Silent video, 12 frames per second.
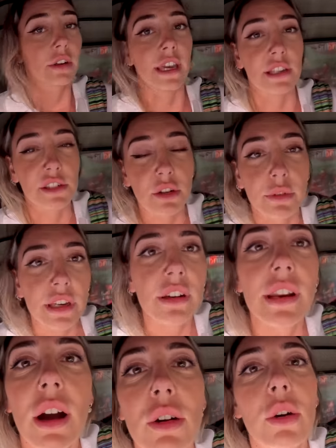Okay, so we are
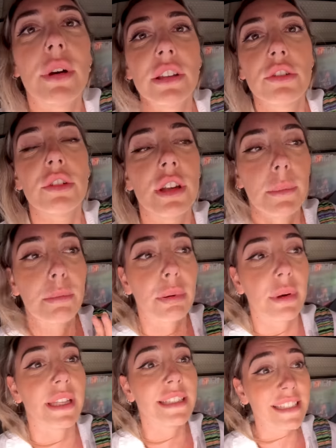now going to the
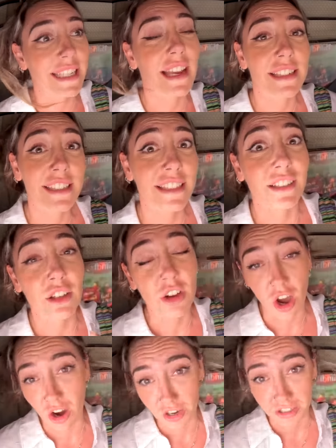Princess
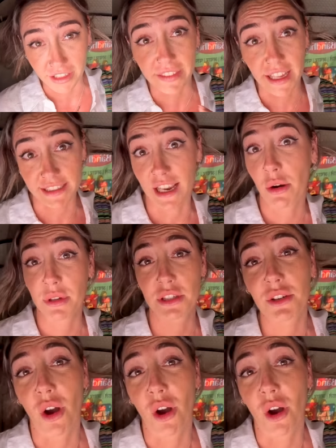Garden. That's how it's